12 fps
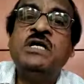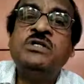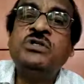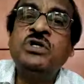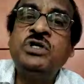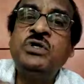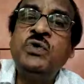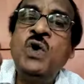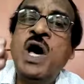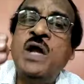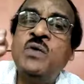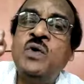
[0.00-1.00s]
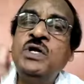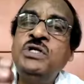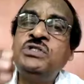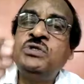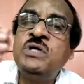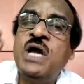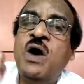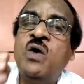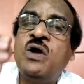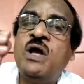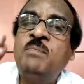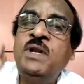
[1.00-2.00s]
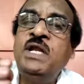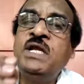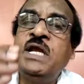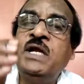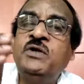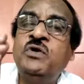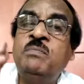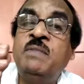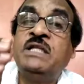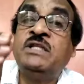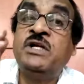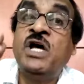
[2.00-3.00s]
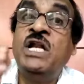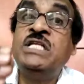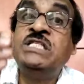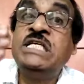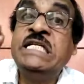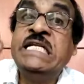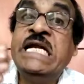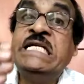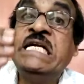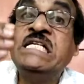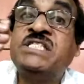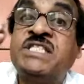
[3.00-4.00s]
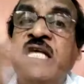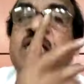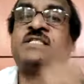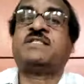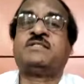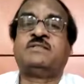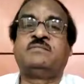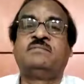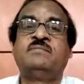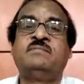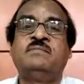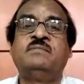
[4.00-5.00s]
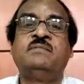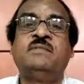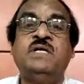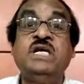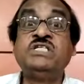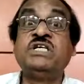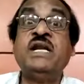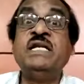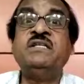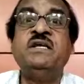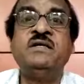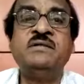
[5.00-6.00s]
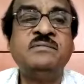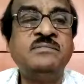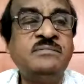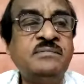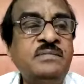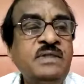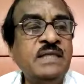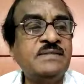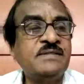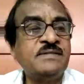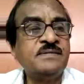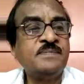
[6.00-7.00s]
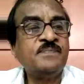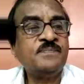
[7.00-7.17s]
So you are going to have communicative methodology related skills. It's a great thing. Yes.